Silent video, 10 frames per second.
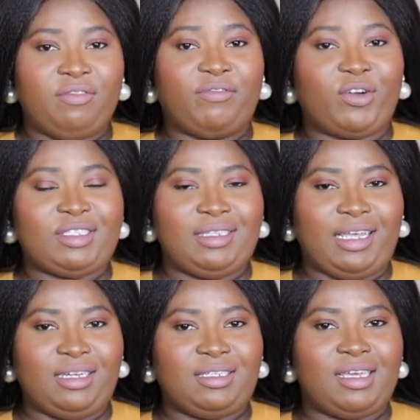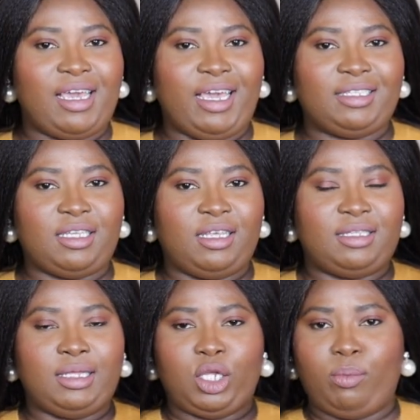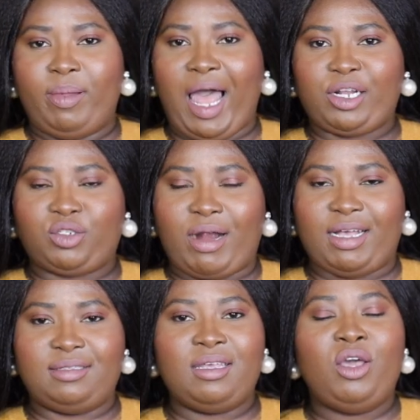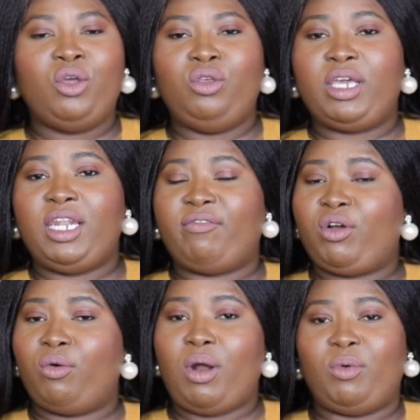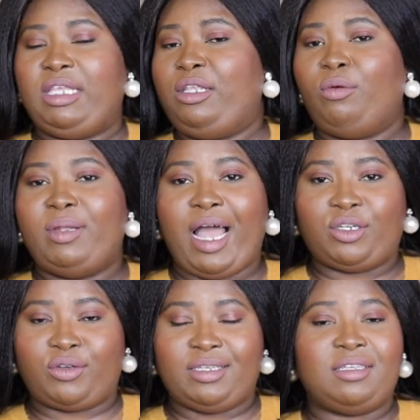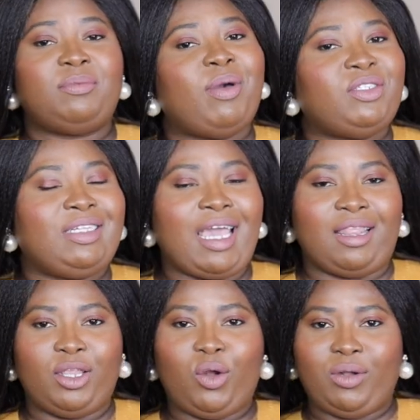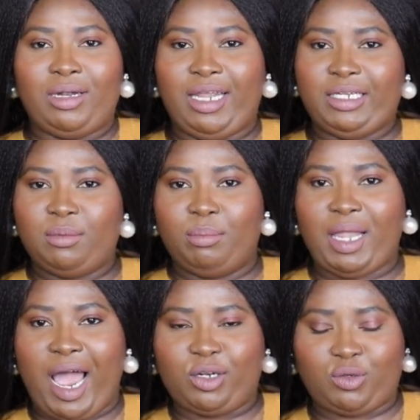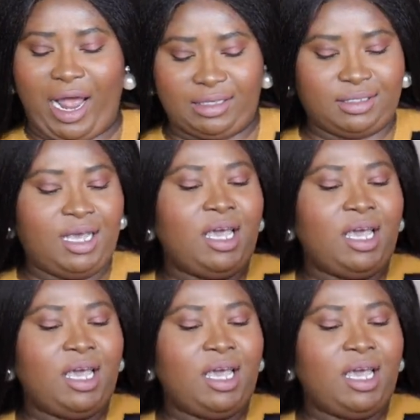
The first knit is this little black dress. You can never go wrong with a little black dress, especially a little knit black dress